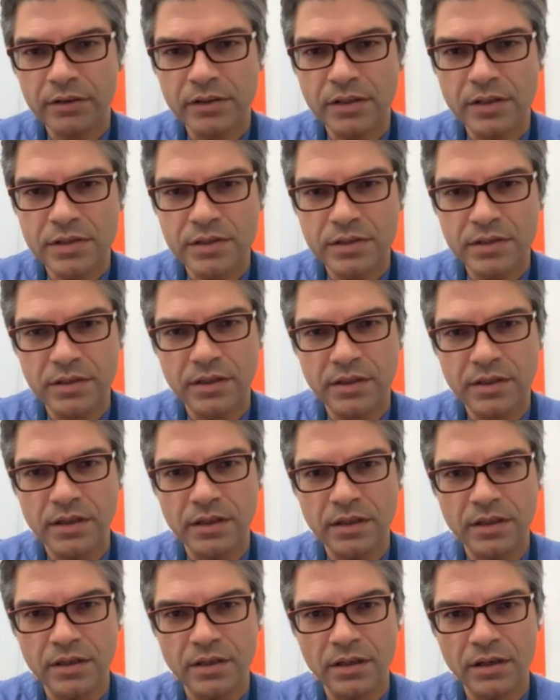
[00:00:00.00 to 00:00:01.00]

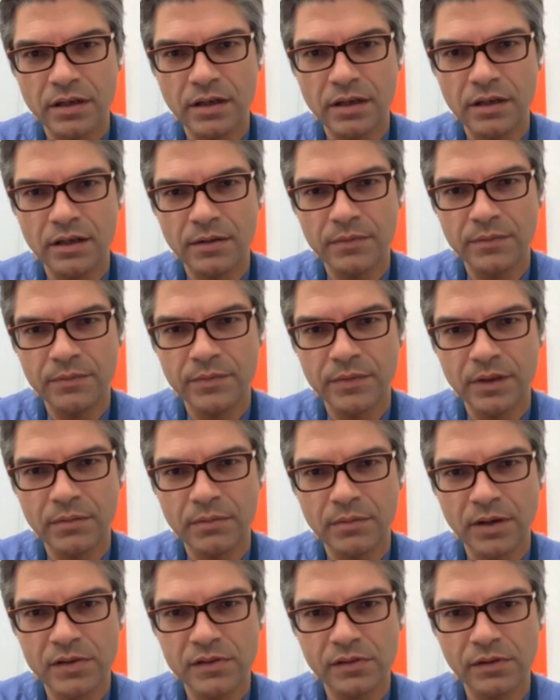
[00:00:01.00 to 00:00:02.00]
pregnancy, the
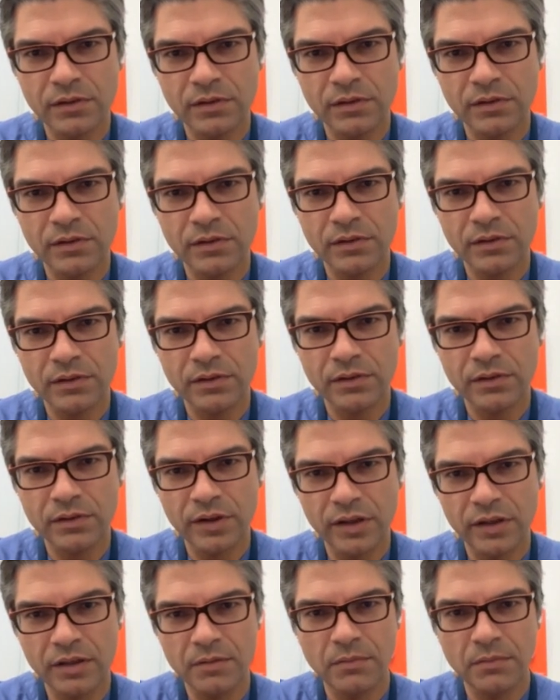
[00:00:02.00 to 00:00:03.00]
muscles
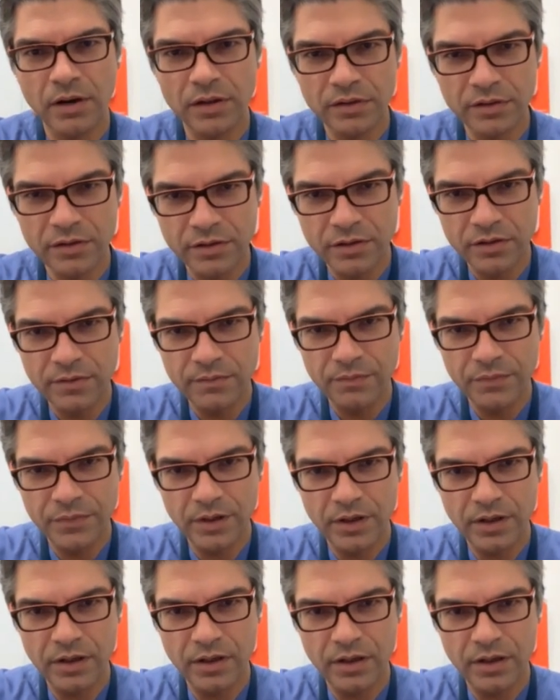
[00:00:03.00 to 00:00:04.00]
in the mother
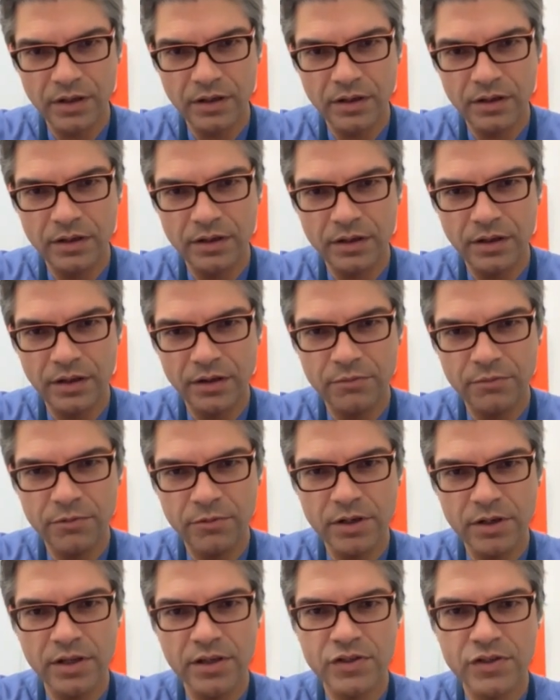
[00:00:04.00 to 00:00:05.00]
get
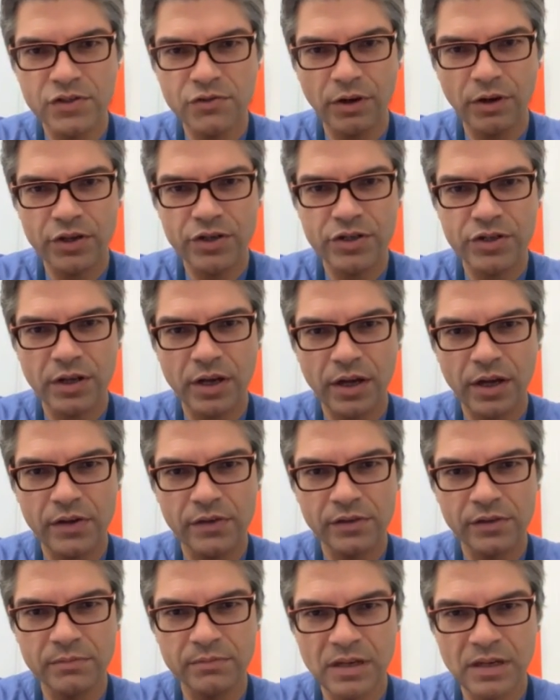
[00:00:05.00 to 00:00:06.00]
really stretched
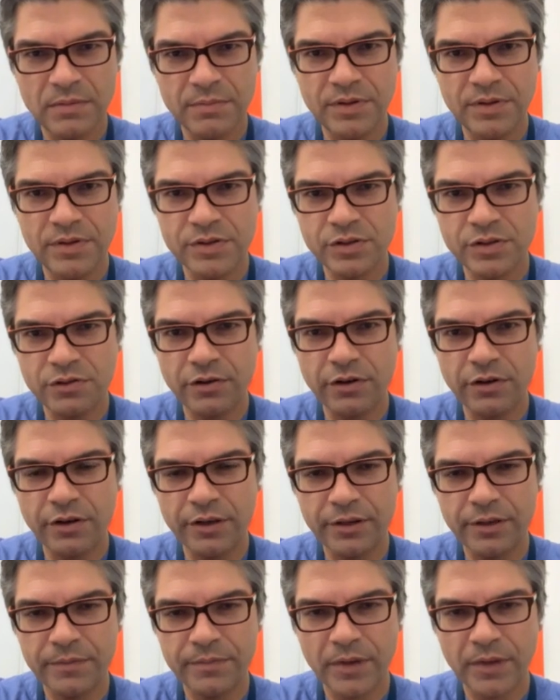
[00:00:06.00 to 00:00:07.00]
as the baby is
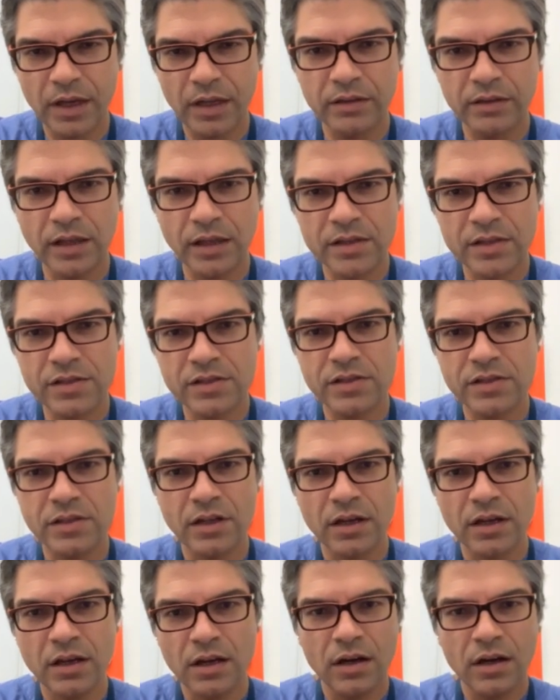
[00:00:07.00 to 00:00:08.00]
growing. And
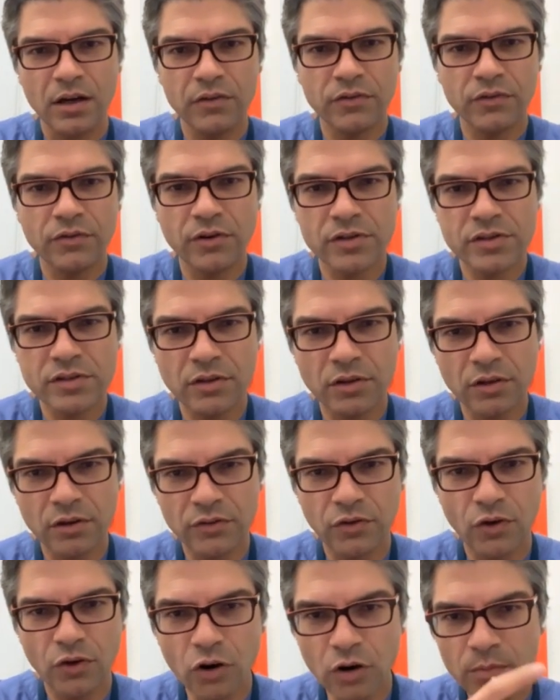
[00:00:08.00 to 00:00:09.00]
that's, of course, a lot
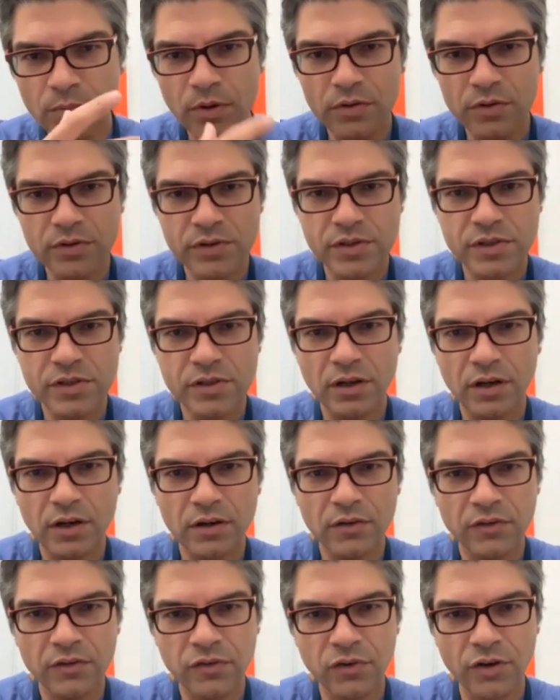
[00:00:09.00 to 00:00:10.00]
of hormones
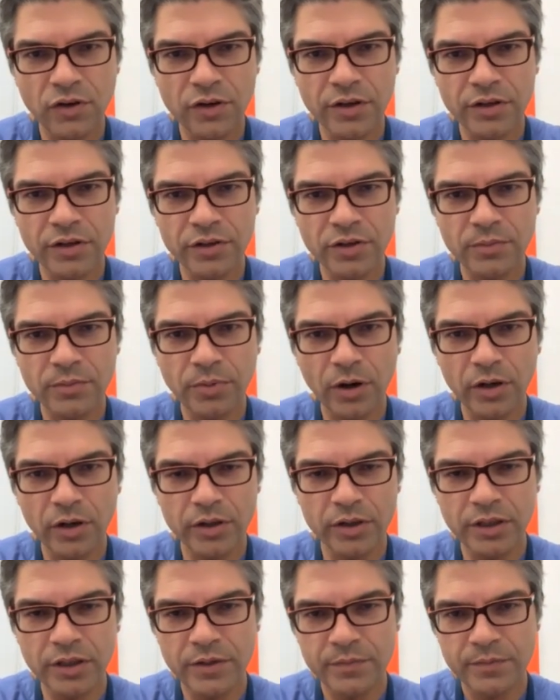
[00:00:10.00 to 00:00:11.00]
are flowing in your
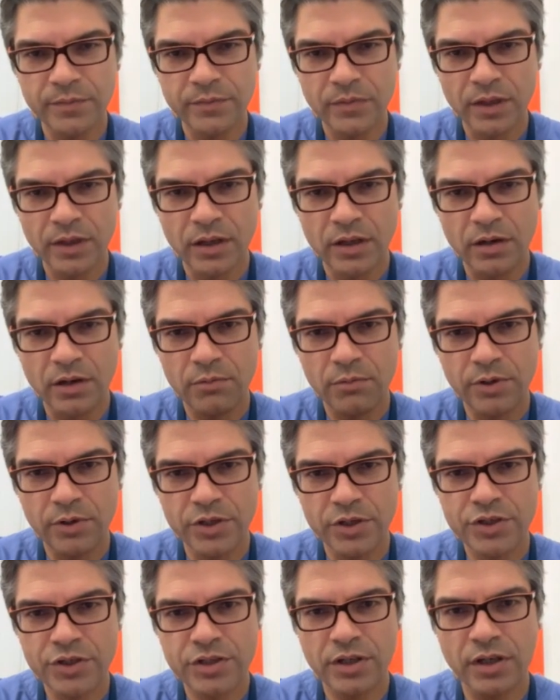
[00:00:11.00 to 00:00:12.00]
body,
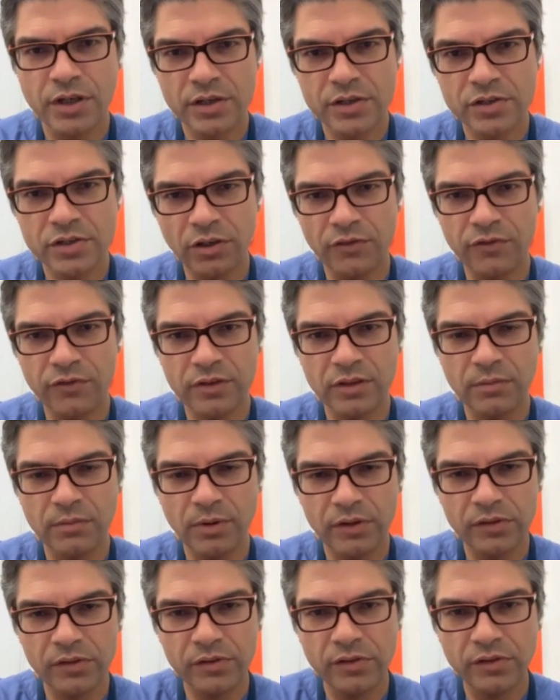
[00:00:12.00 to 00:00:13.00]
which soften the
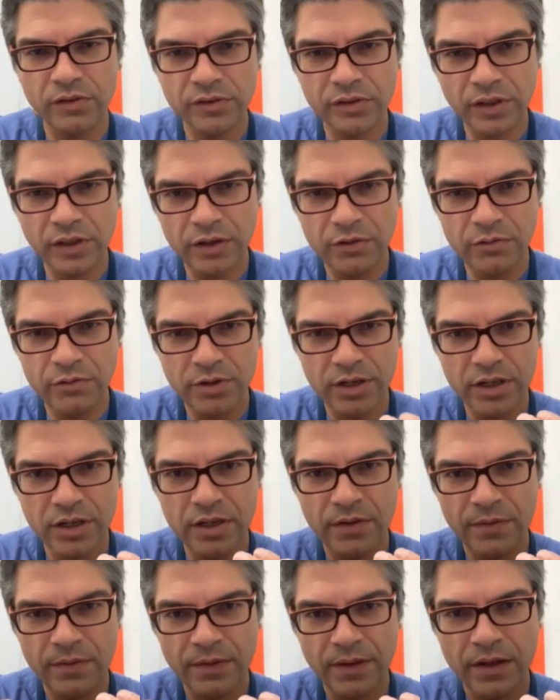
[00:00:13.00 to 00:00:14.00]
muscles and
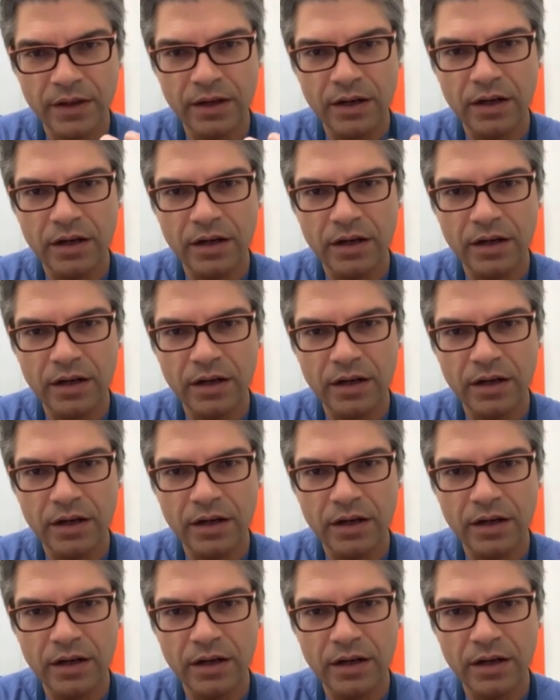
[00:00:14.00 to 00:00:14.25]
really